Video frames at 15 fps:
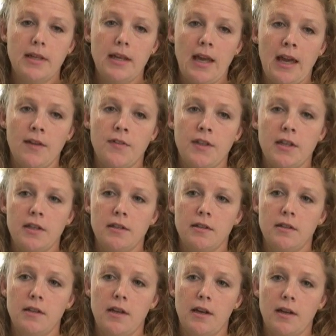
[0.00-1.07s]
And
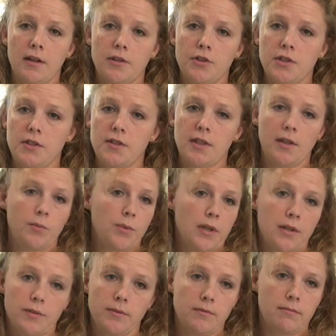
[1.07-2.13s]
then she said,
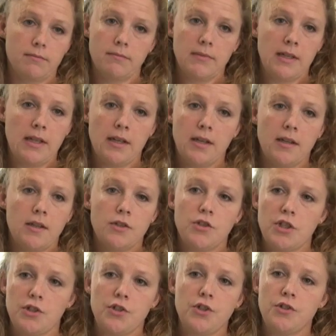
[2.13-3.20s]
well,
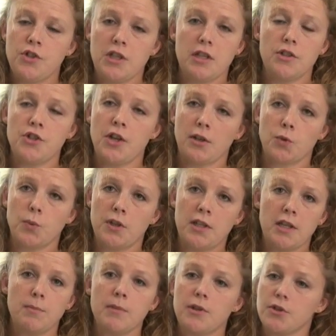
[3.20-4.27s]
she had checked with
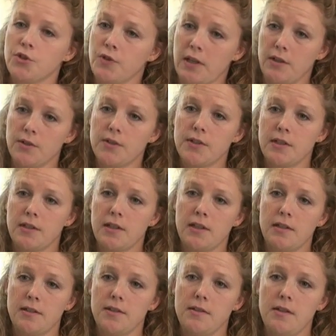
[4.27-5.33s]
the administrators and
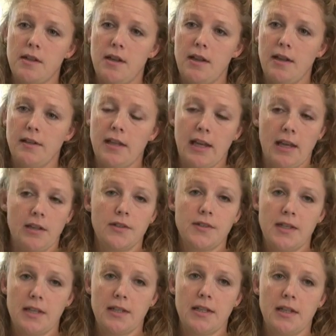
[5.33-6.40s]
they had
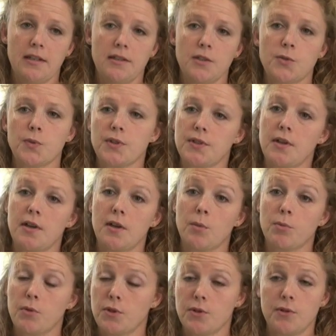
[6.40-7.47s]
said that this was not
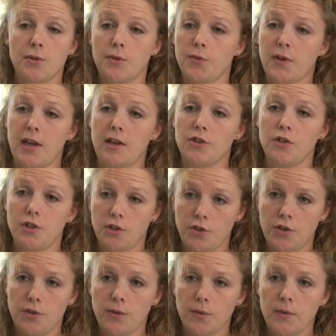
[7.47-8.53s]
a parental notification
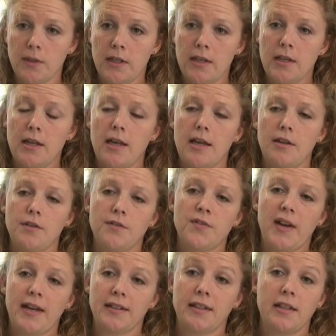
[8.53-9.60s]
issue, and in
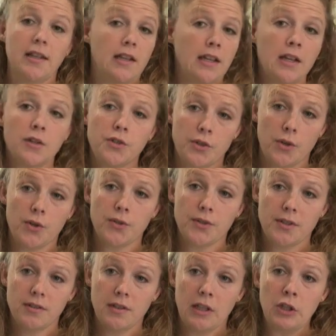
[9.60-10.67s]
fact that any
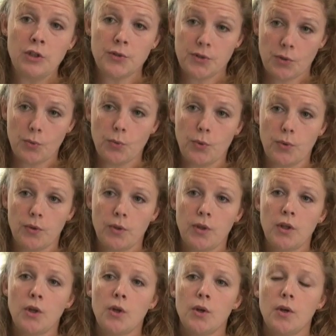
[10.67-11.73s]
adult in the school
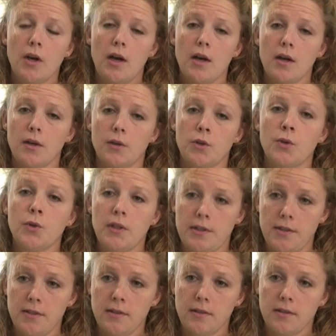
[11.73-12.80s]

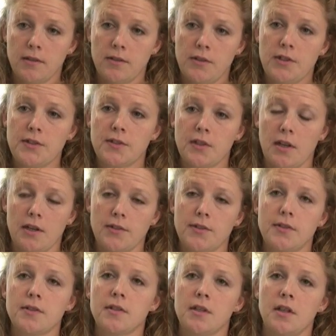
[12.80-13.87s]
could
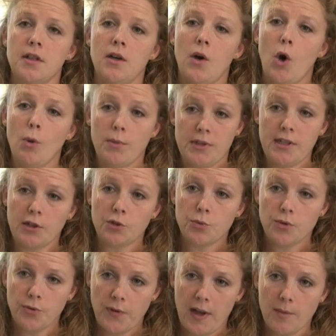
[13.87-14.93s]
discuss
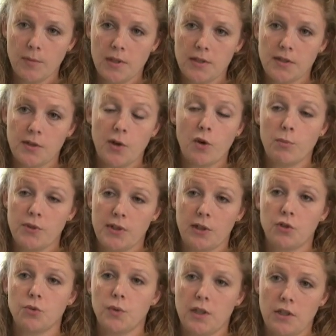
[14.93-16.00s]
homosexual families and
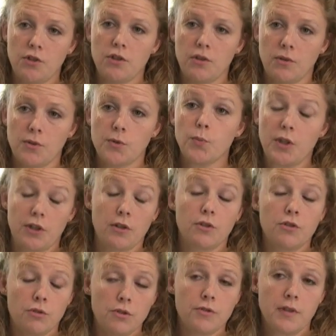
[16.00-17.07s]
homosexual issues with
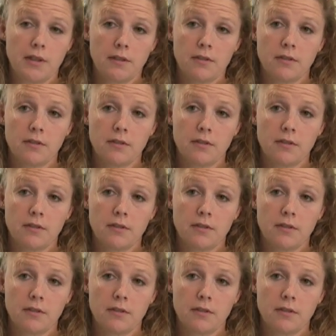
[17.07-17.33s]
our children.